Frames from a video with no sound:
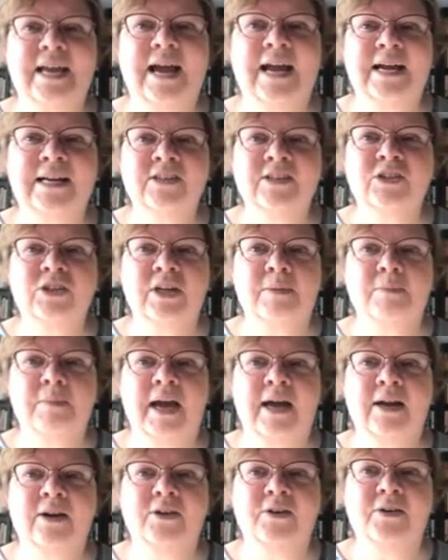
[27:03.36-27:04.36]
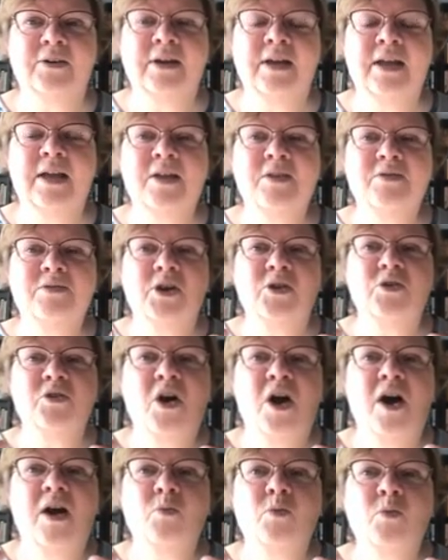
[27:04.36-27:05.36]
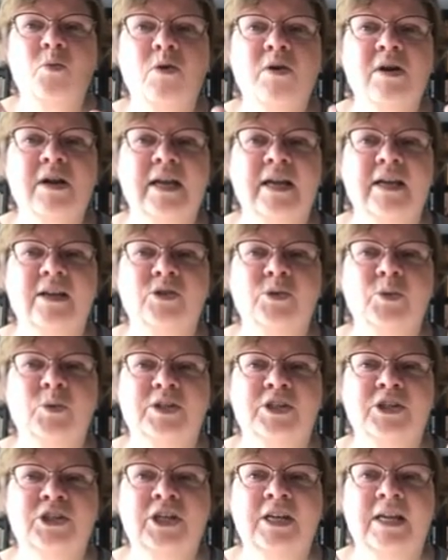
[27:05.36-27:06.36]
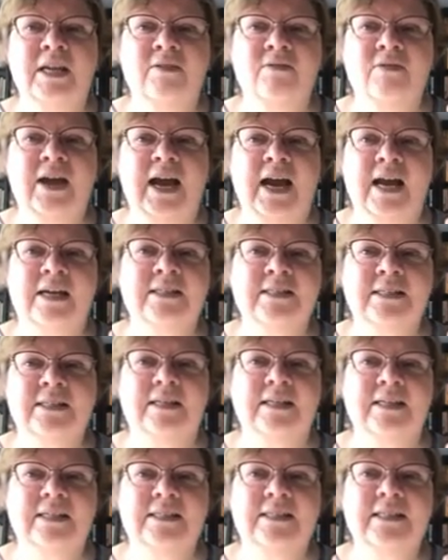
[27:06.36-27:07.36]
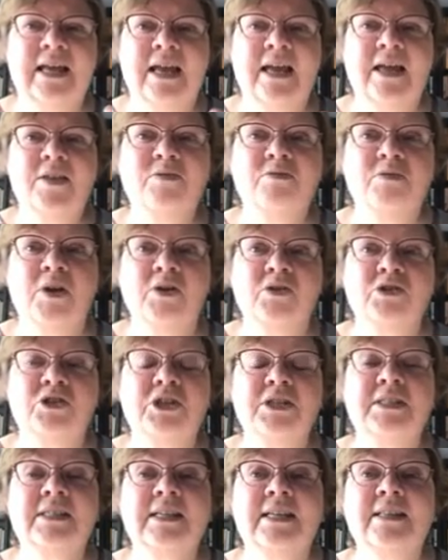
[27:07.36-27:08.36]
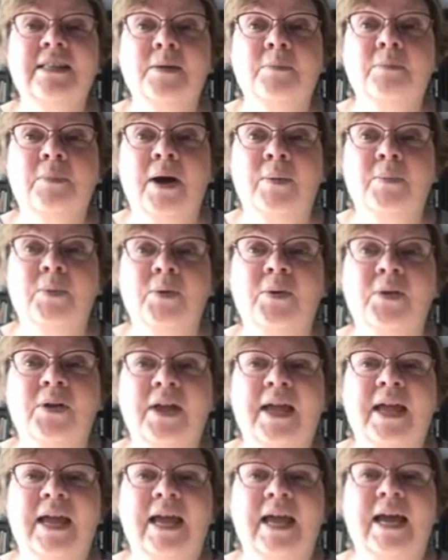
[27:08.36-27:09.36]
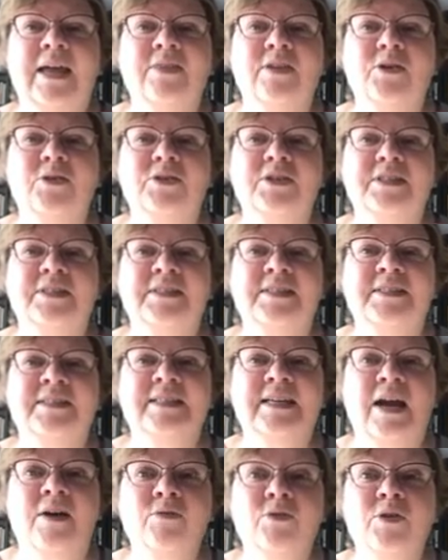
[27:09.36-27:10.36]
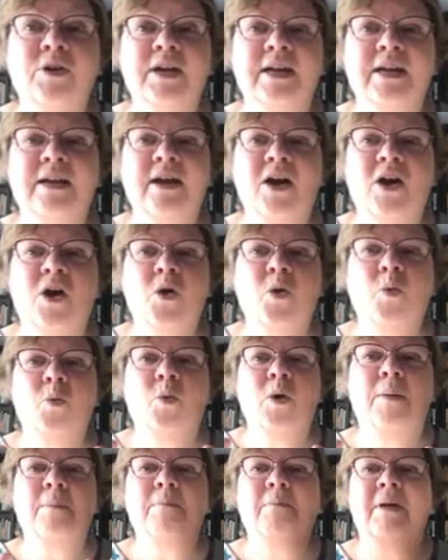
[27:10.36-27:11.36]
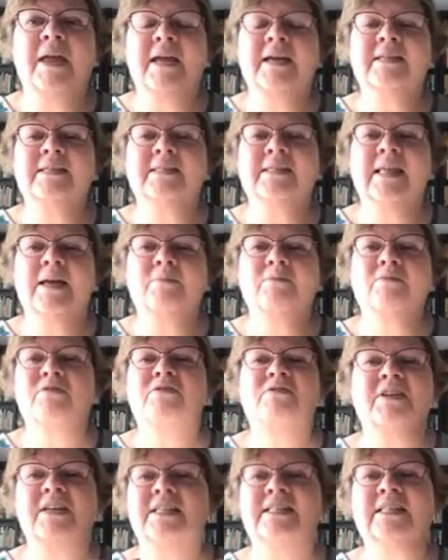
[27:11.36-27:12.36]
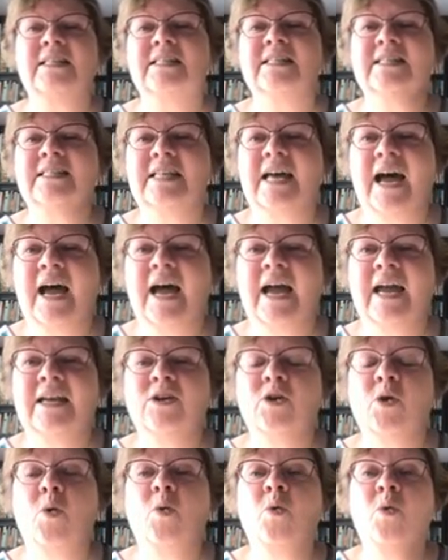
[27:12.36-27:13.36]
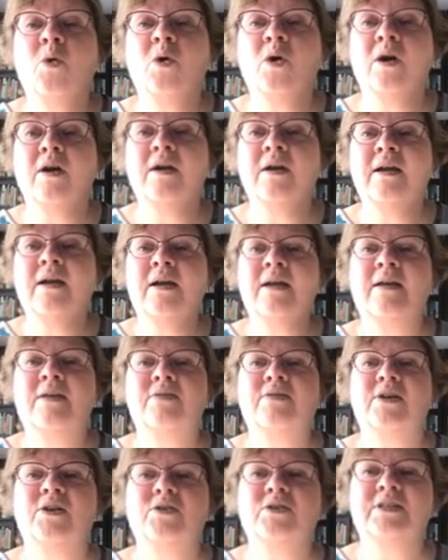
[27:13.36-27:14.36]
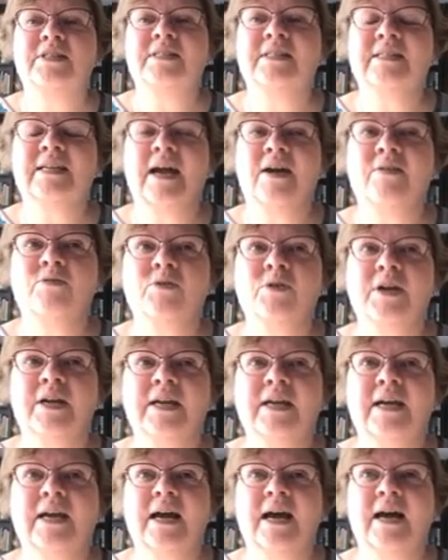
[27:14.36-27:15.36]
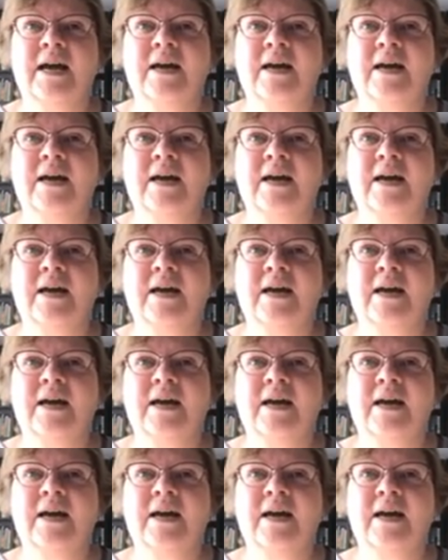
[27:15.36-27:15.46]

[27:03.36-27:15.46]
actually matter. They're not working to achieve excellence. They're just in the bubble, and they're discovering what makes them fizz inside, or they're discovering